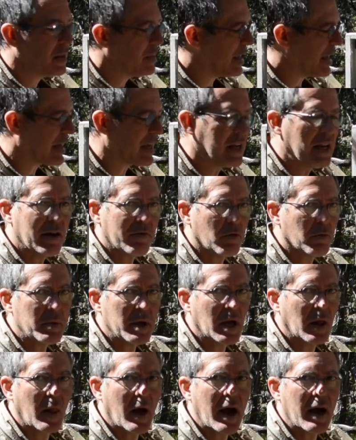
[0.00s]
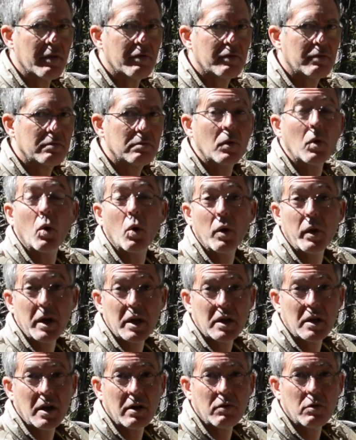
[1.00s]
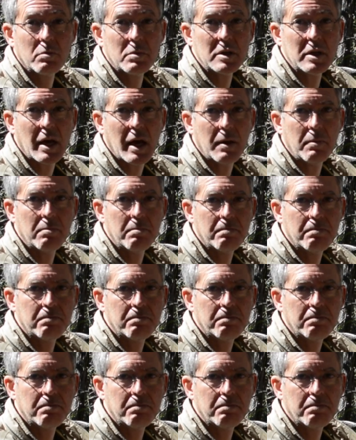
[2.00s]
They can never be alive, or they can never be dead.